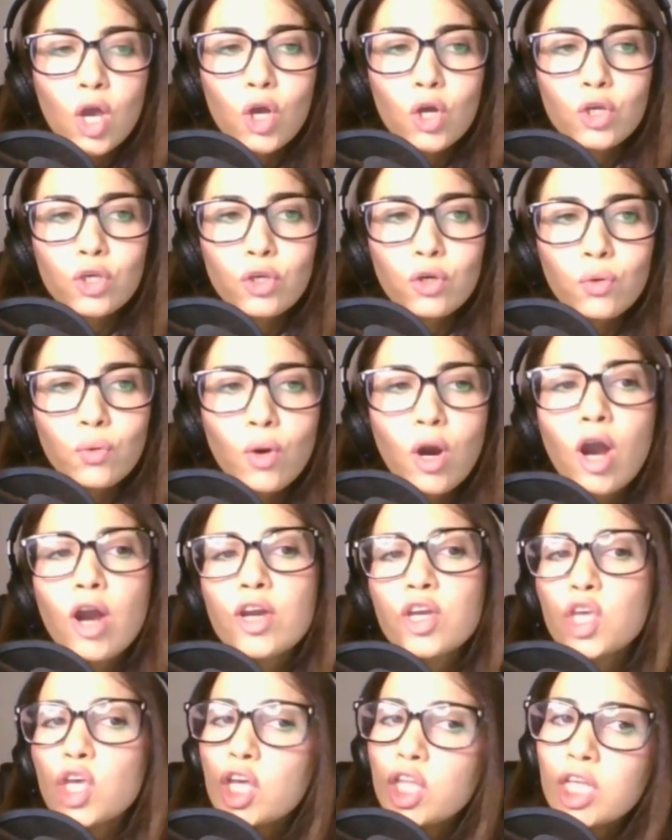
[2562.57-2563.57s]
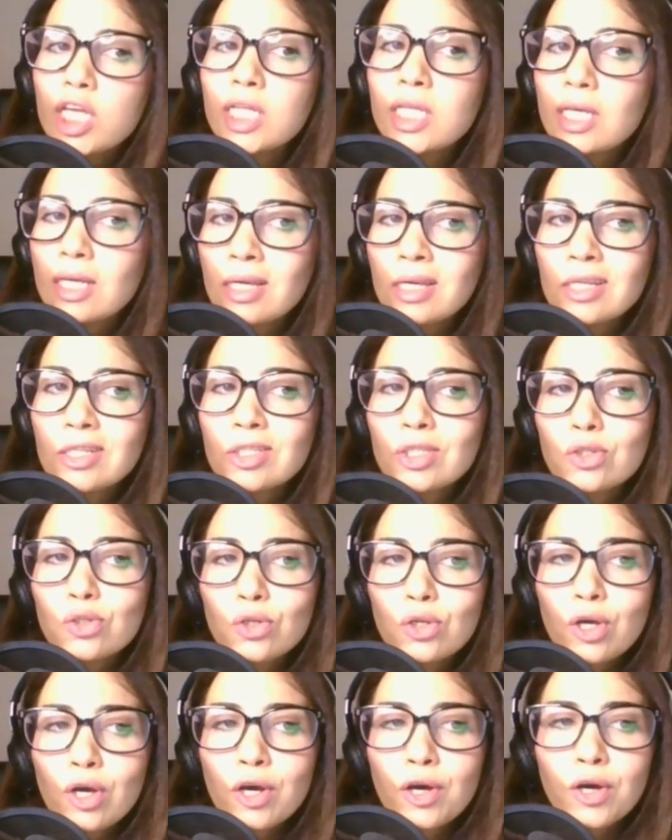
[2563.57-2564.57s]
you are gonna need to
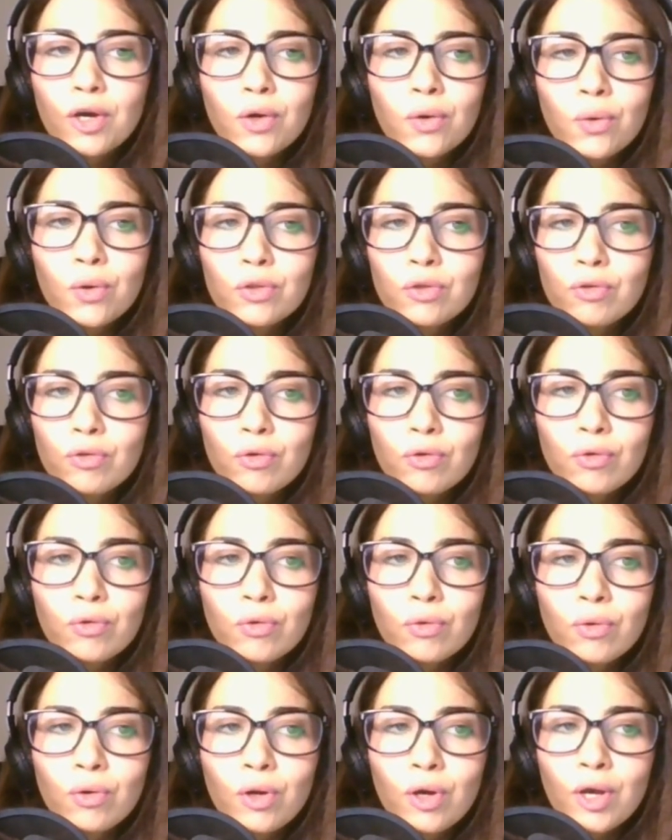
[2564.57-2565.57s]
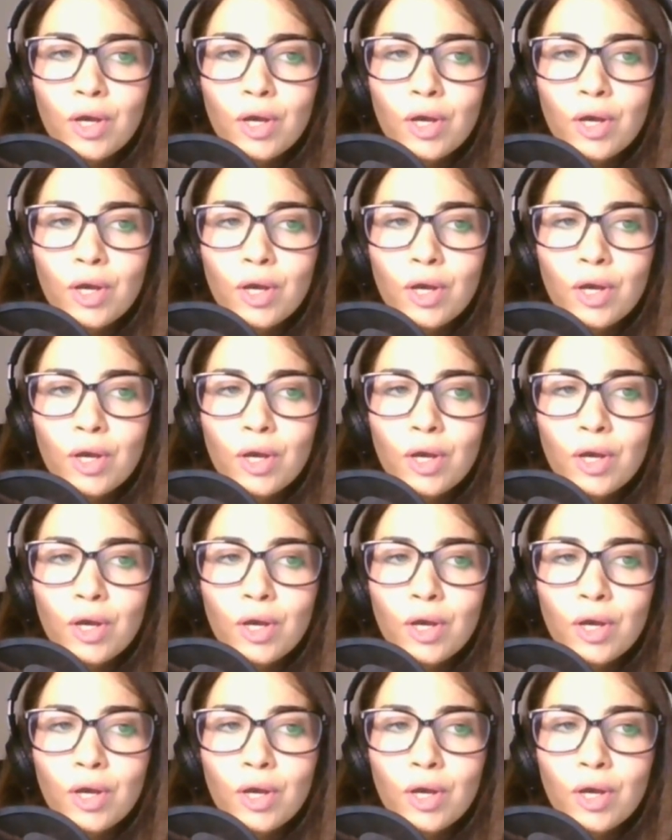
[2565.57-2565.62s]
go to